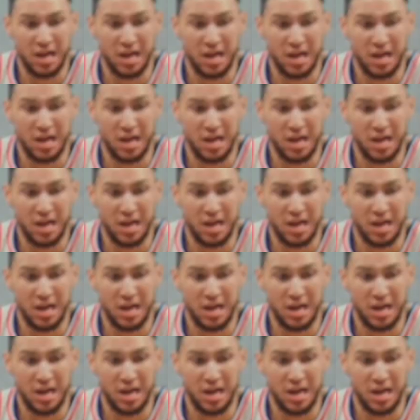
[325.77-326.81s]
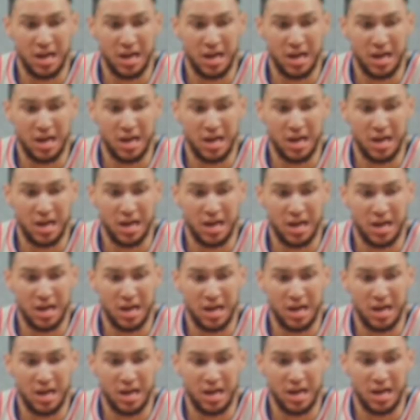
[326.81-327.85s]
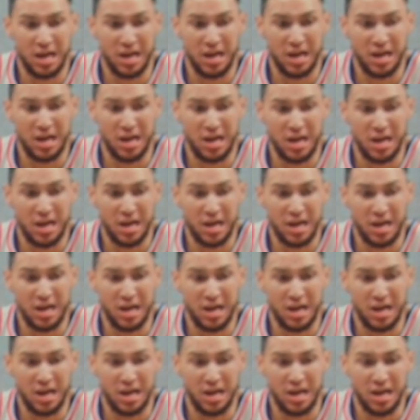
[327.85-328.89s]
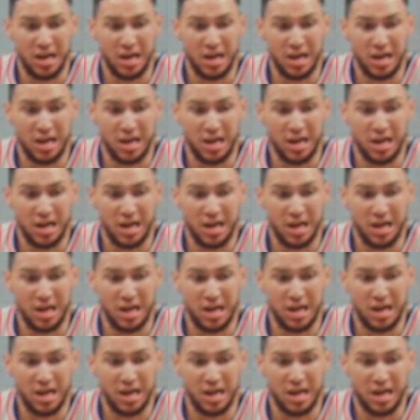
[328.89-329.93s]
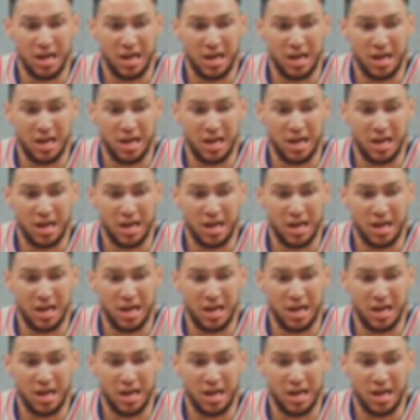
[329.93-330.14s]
[no speech]